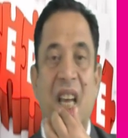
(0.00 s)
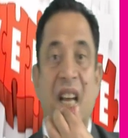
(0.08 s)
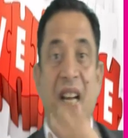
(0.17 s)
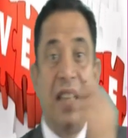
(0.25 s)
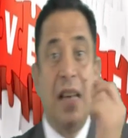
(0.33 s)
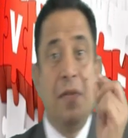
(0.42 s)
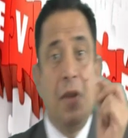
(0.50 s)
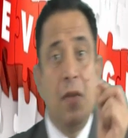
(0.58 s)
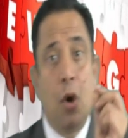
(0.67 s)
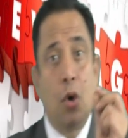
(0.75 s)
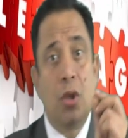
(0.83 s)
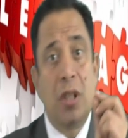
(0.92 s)
Then we
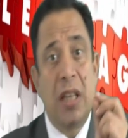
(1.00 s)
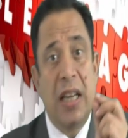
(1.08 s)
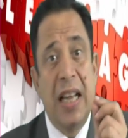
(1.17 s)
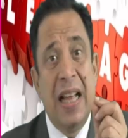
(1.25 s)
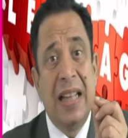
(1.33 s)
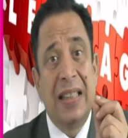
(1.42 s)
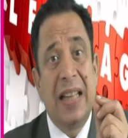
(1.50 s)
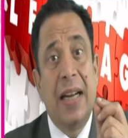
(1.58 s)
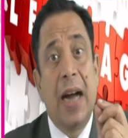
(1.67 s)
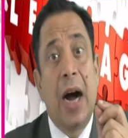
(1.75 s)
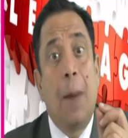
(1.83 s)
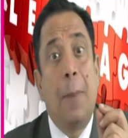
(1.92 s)
want to see
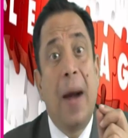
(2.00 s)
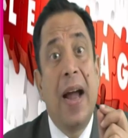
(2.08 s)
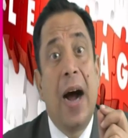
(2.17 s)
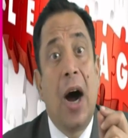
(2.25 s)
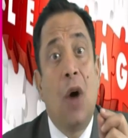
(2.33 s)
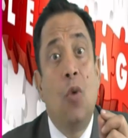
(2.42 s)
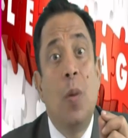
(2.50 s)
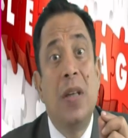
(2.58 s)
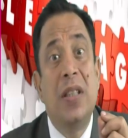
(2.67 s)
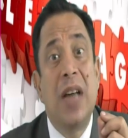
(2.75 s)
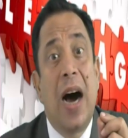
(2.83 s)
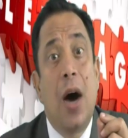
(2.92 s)
that by how much